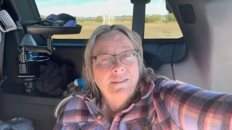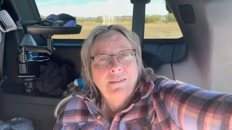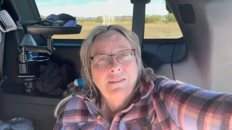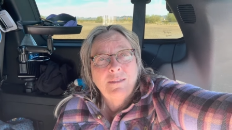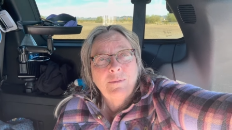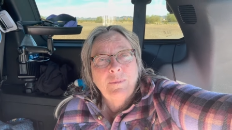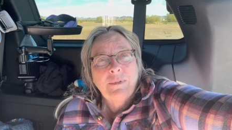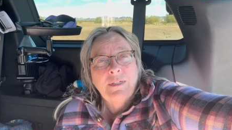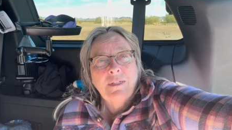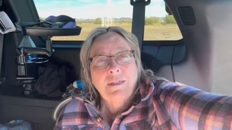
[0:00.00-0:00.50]

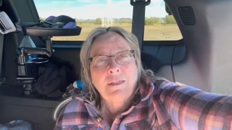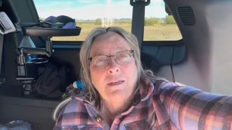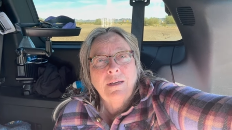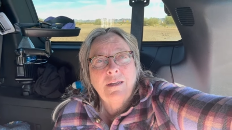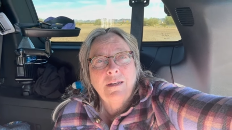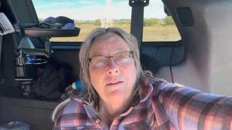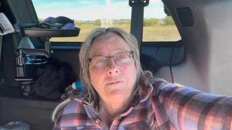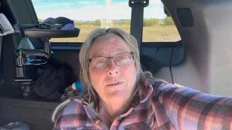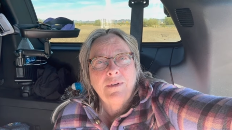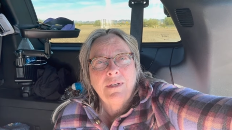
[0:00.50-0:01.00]
it's been a
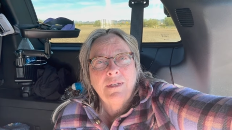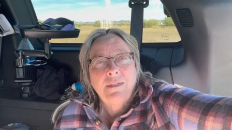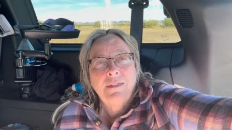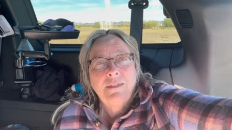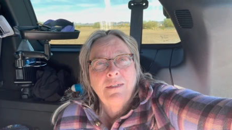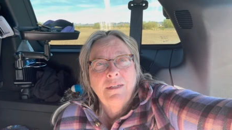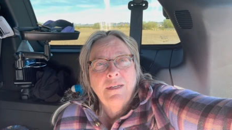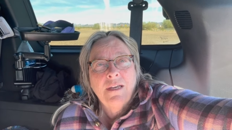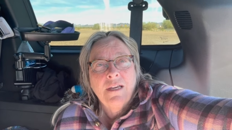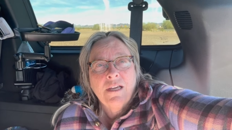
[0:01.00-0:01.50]
kind of a
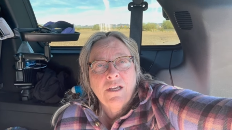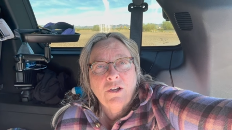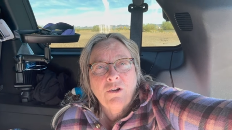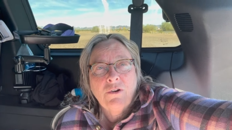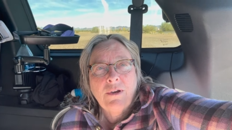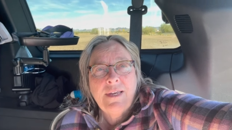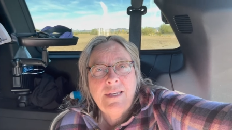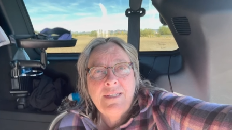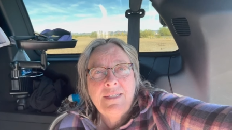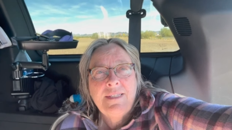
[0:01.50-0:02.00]

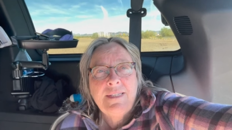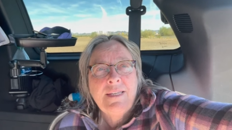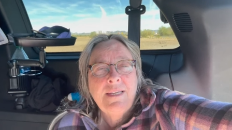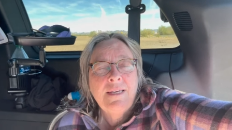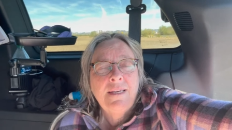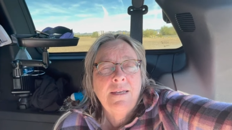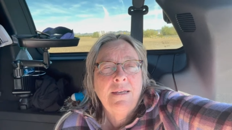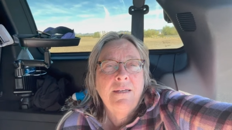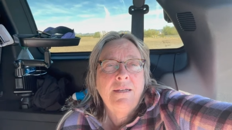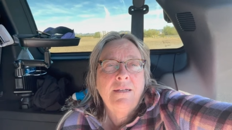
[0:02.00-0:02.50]
crazy